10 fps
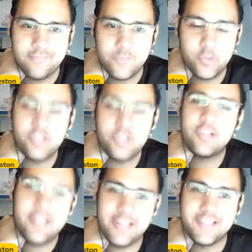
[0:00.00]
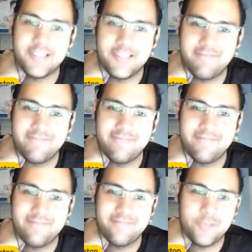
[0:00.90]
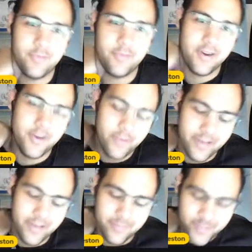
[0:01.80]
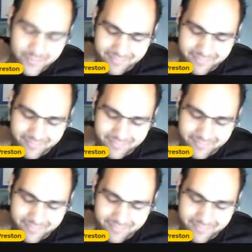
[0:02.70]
Would you look at that? Romario Williams.